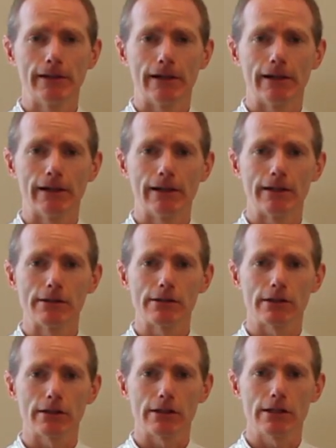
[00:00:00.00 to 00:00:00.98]
and
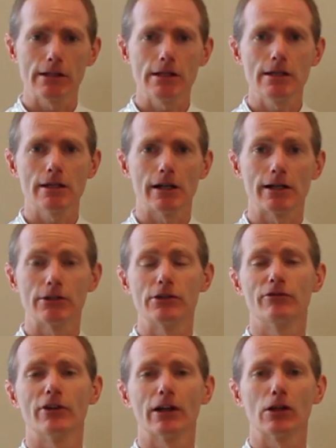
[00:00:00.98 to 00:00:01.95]
he had
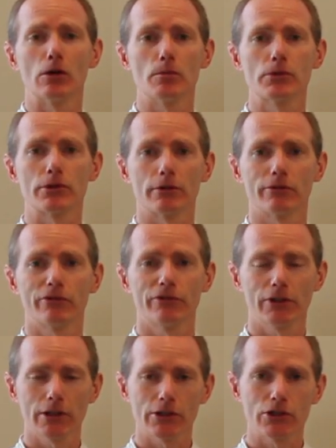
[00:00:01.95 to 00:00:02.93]
developed
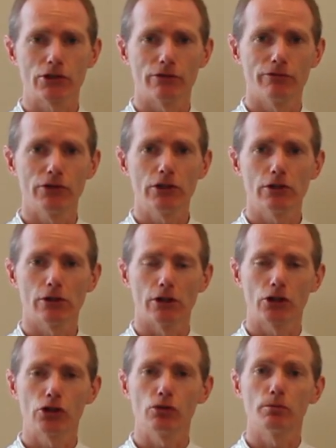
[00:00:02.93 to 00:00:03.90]
fairly severe
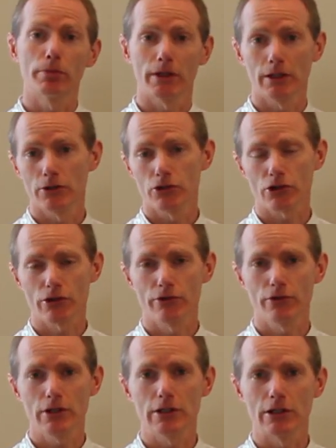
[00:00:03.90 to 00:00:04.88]
acute pain just
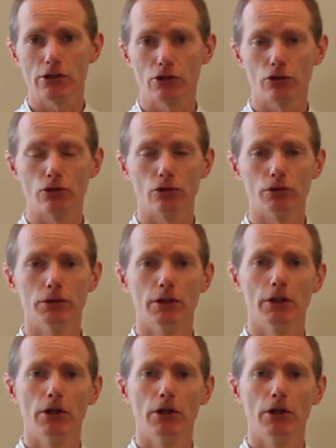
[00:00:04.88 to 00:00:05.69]
3 days ago